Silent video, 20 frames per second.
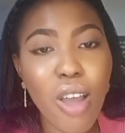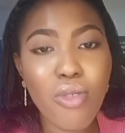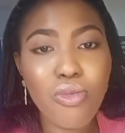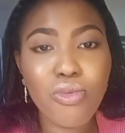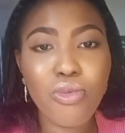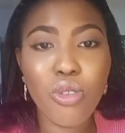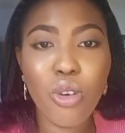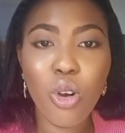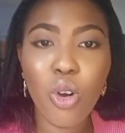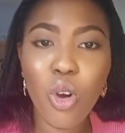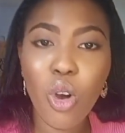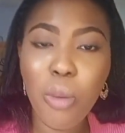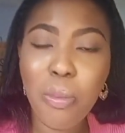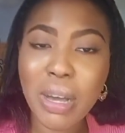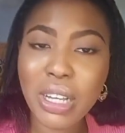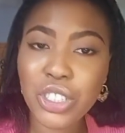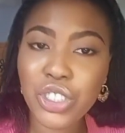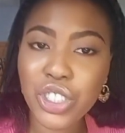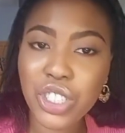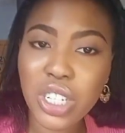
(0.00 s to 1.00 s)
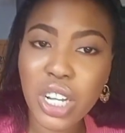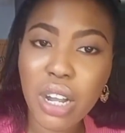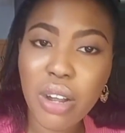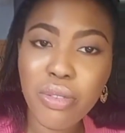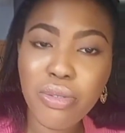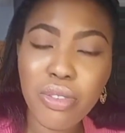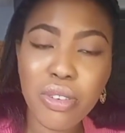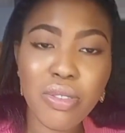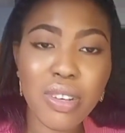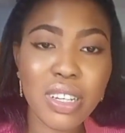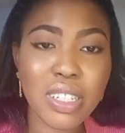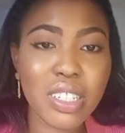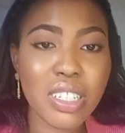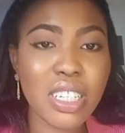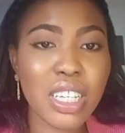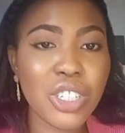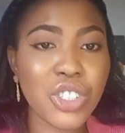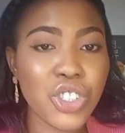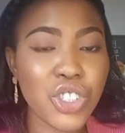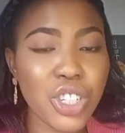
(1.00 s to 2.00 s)
for commercial, for
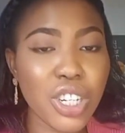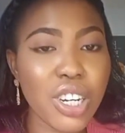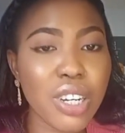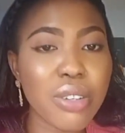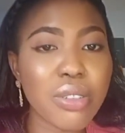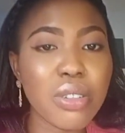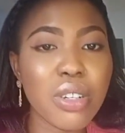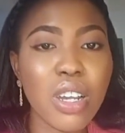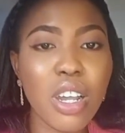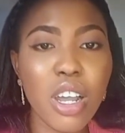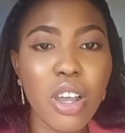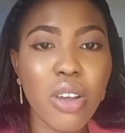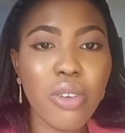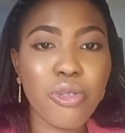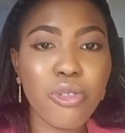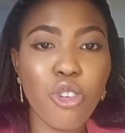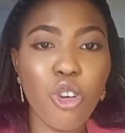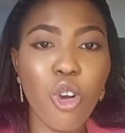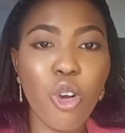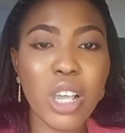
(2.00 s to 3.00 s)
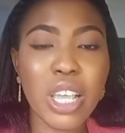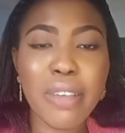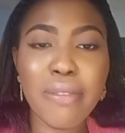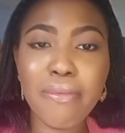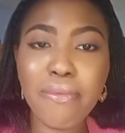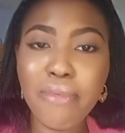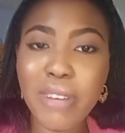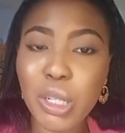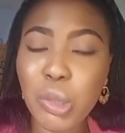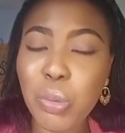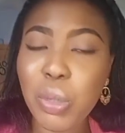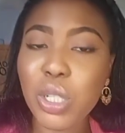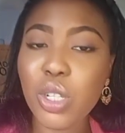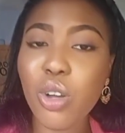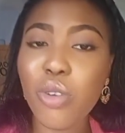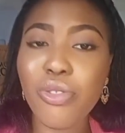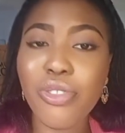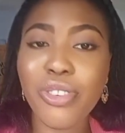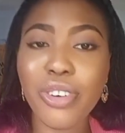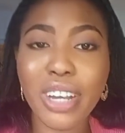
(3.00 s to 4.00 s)
residential, for investment,
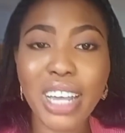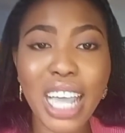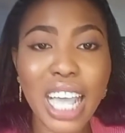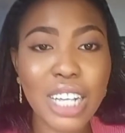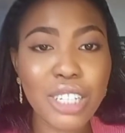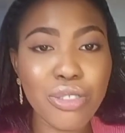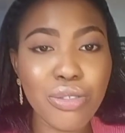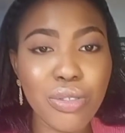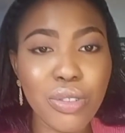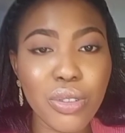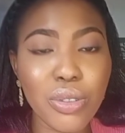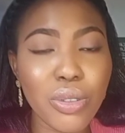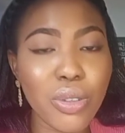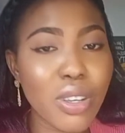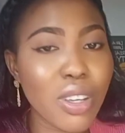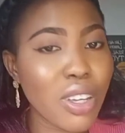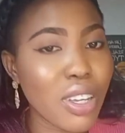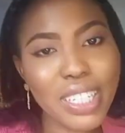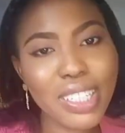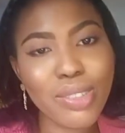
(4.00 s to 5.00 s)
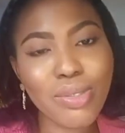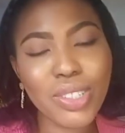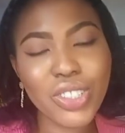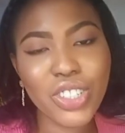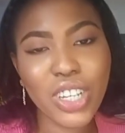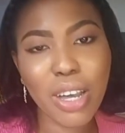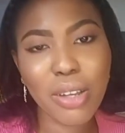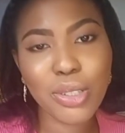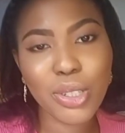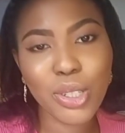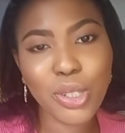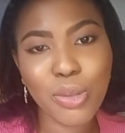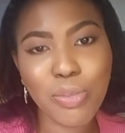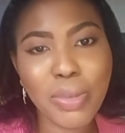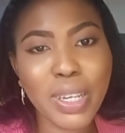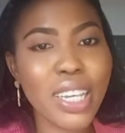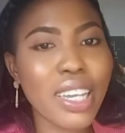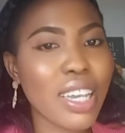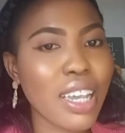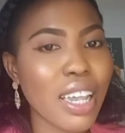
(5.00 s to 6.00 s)
or for cash flow, please reach out to
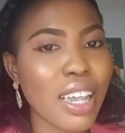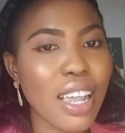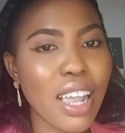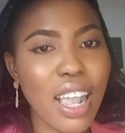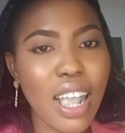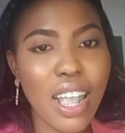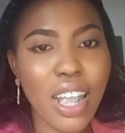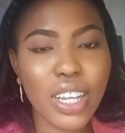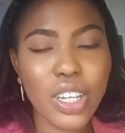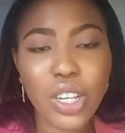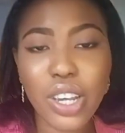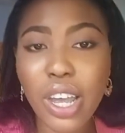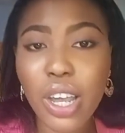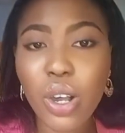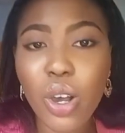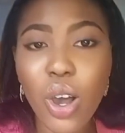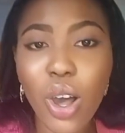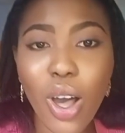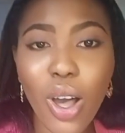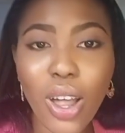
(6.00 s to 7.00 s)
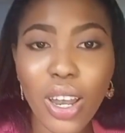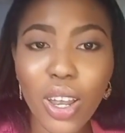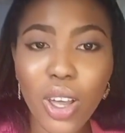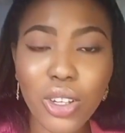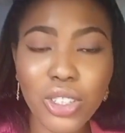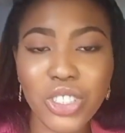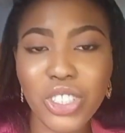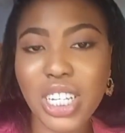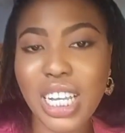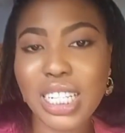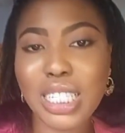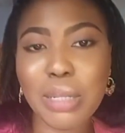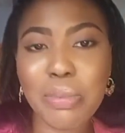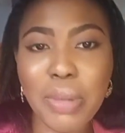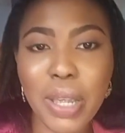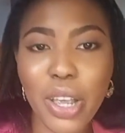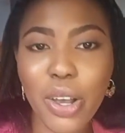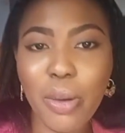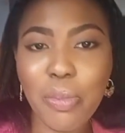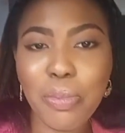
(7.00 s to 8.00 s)
me. You can call or chat
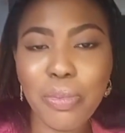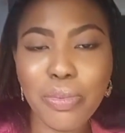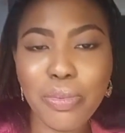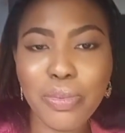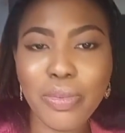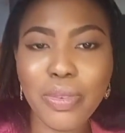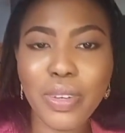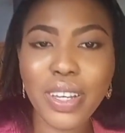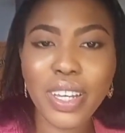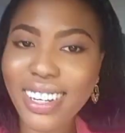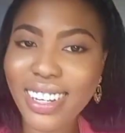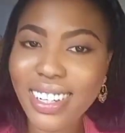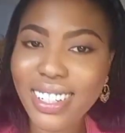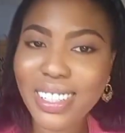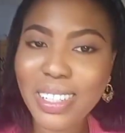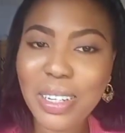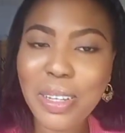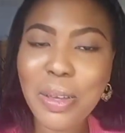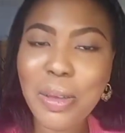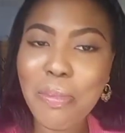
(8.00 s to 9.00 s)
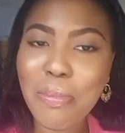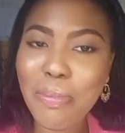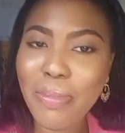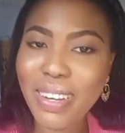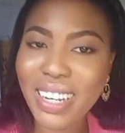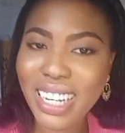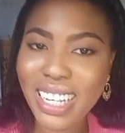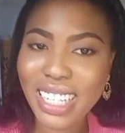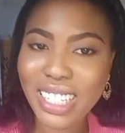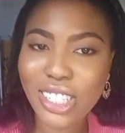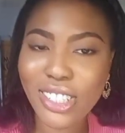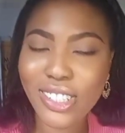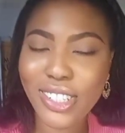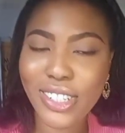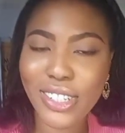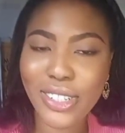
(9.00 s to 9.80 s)
me up. God bless.